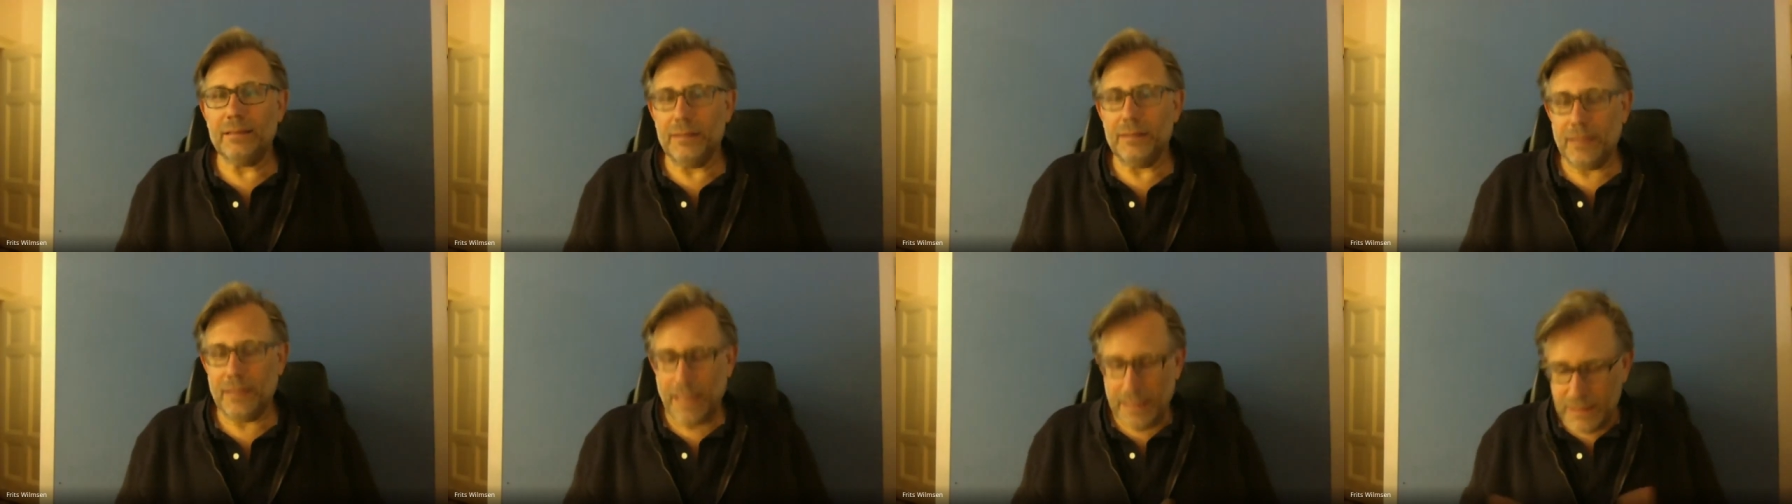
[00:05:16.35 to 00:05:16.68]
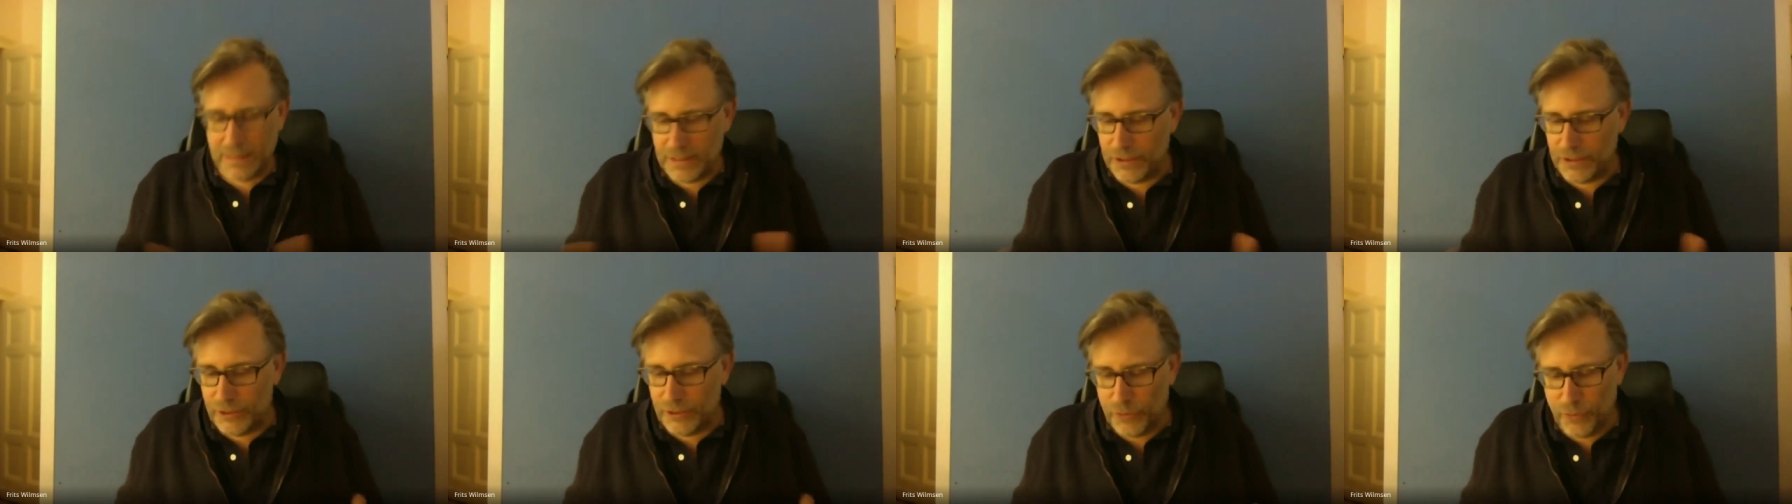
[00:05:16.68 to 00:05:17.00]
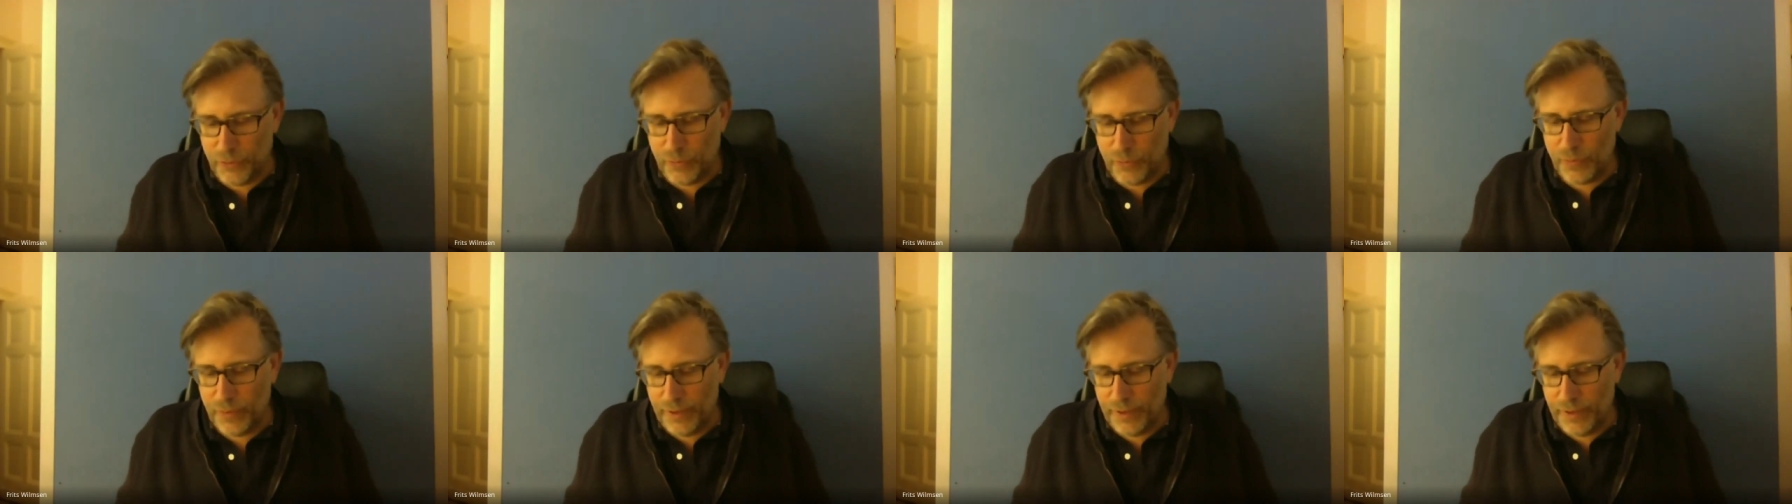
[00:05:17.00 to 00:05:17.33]
It has to
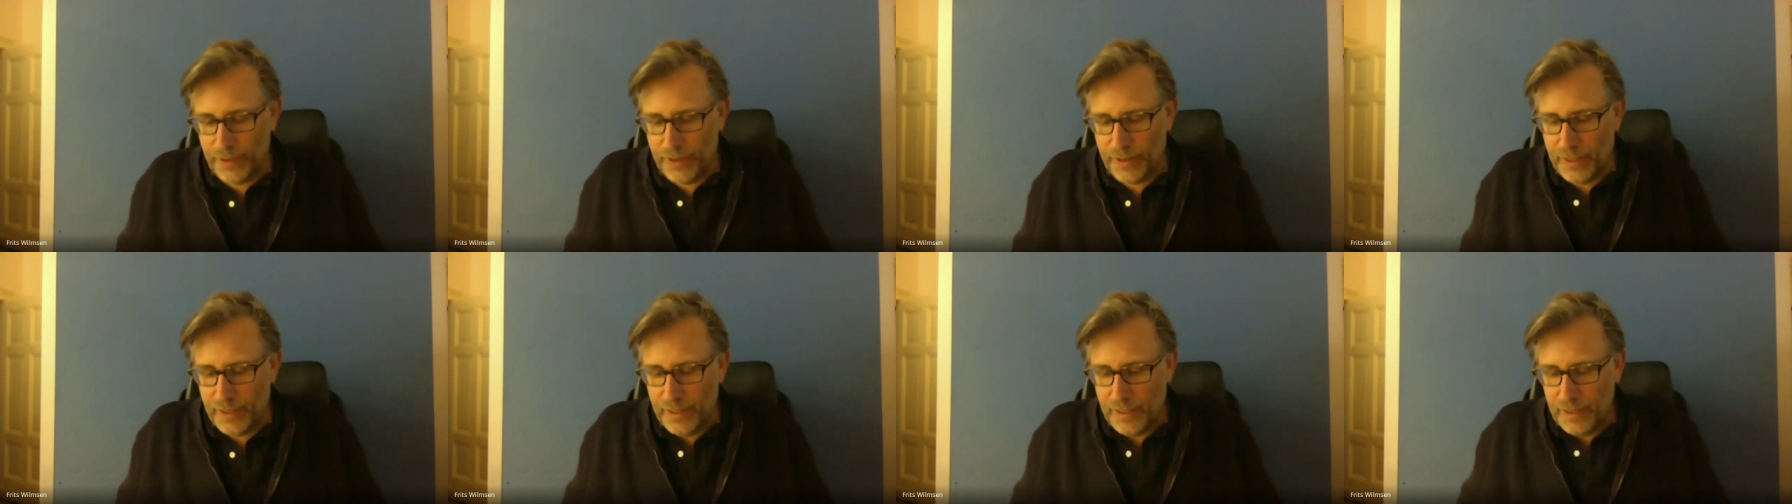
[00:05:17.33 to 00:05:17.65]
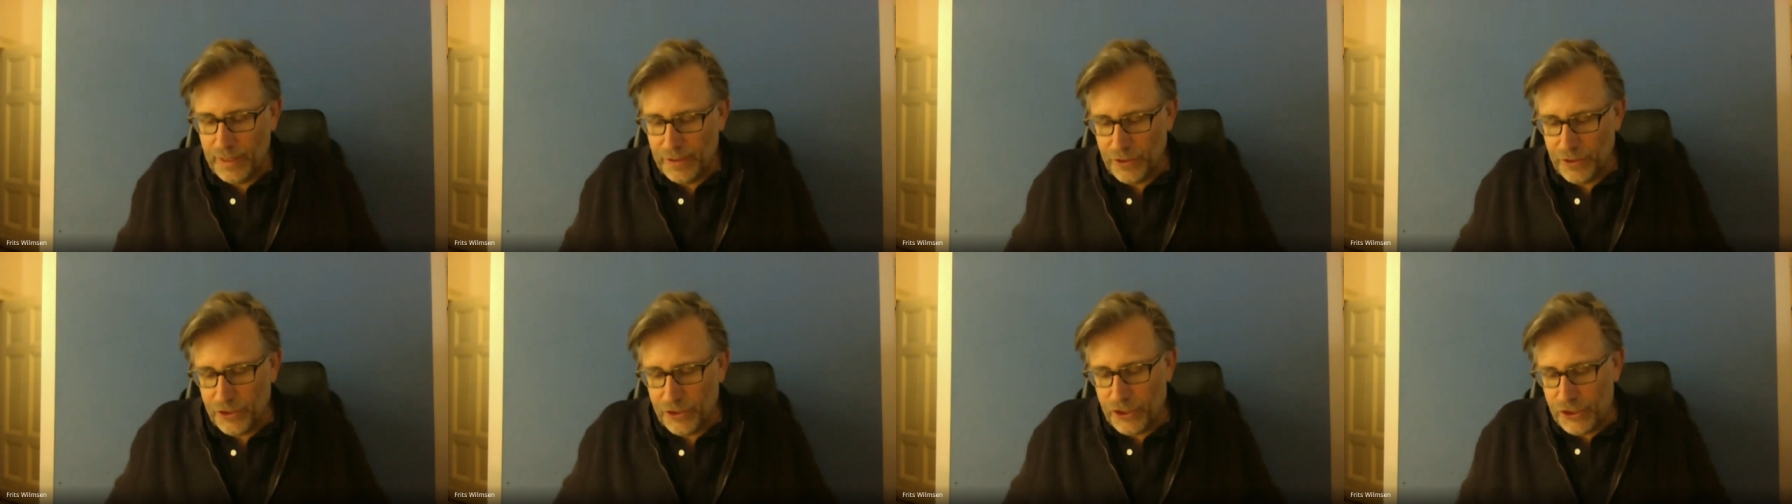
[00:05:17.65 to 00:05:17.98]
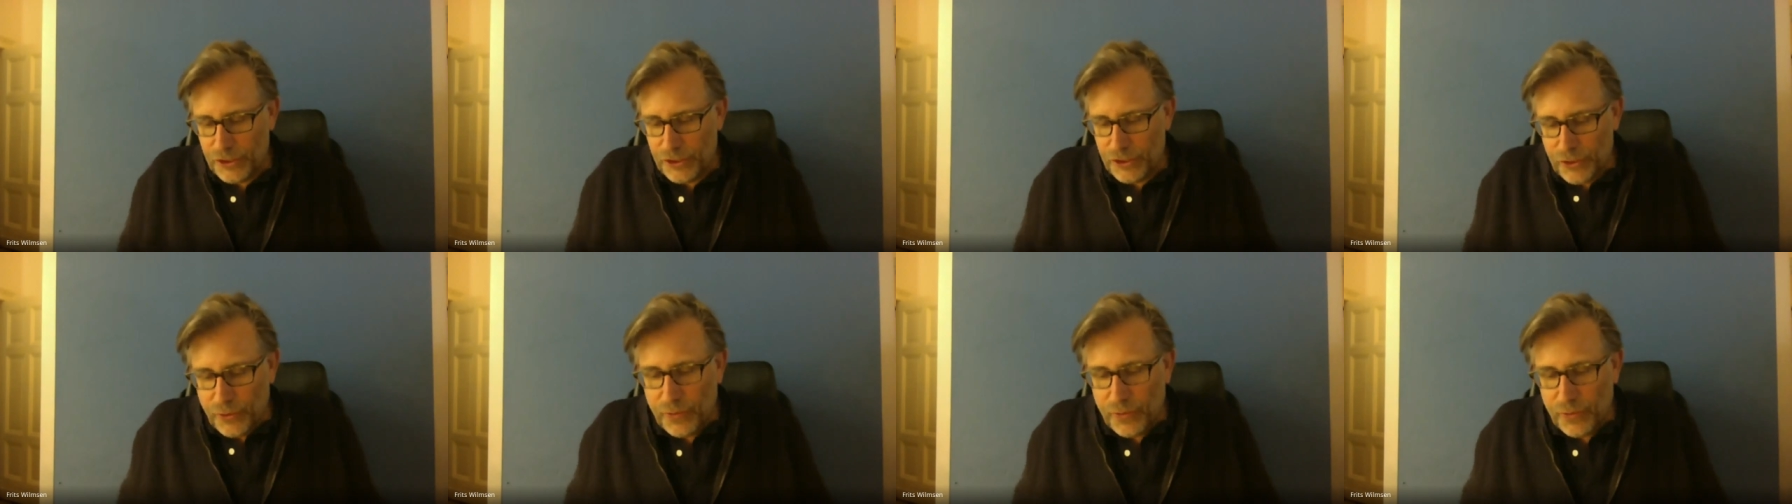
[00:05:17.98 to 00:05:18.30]
do with the
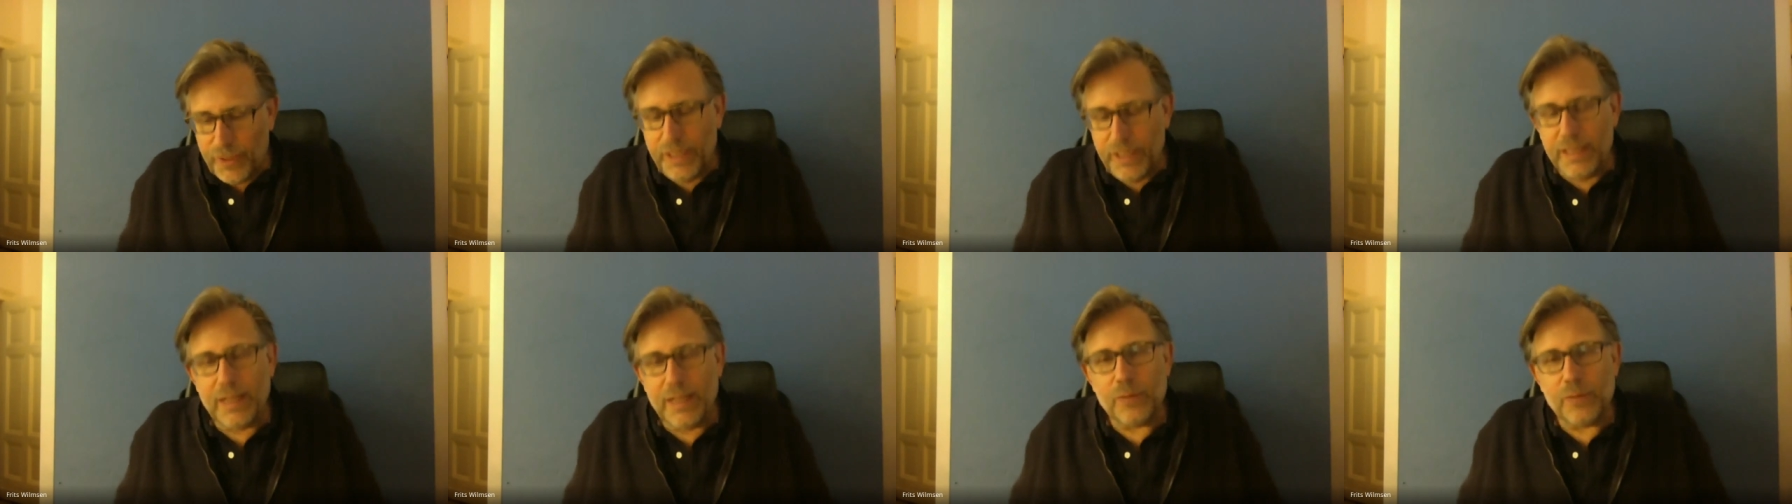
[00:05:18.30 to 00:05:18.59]
story